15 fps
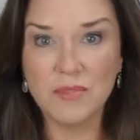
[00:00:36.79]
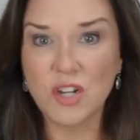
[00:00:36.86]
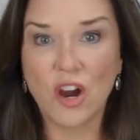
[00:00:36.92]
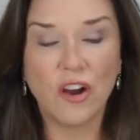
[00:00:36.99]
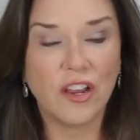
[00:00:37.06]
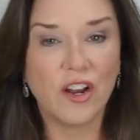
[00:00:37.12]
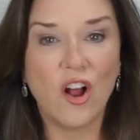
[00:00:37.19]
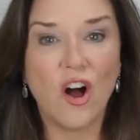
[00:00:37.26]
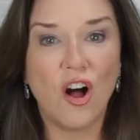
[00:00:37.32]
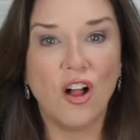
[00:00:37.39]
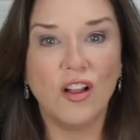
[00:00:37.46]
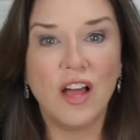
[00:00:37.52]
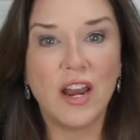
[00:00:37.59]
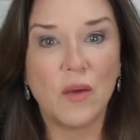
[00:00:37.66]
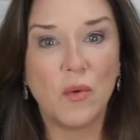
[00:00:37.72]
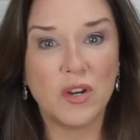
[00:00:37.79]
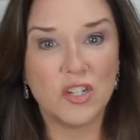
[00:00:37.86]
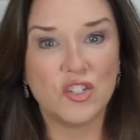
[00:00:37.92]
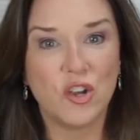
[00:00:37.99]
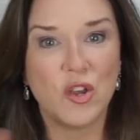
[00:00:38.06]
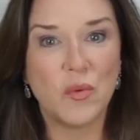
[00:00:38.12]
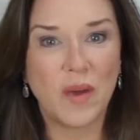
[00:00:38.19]
Target haul and I wanted to
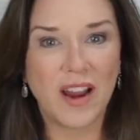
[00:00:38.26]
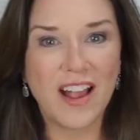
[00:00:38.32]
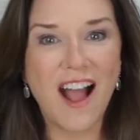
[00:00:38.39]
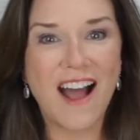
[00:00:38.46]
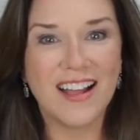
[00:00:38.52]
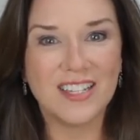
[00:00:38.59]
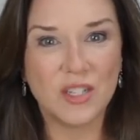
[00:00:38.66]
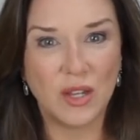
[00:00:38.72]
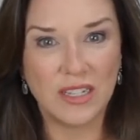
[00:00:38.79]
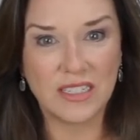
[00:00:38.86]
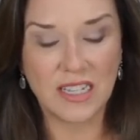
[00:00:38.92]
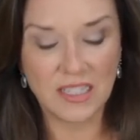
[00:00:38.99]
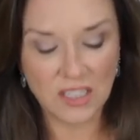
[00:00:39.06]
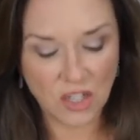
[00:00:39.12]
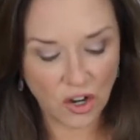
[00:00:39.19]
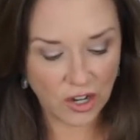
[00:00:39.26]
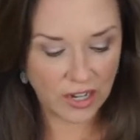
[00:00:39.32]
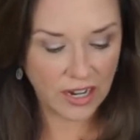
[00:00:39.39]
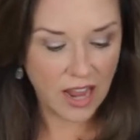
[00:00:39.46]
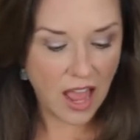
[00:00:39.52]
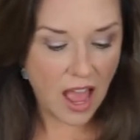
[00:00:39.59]
show you what I got. So let's get started.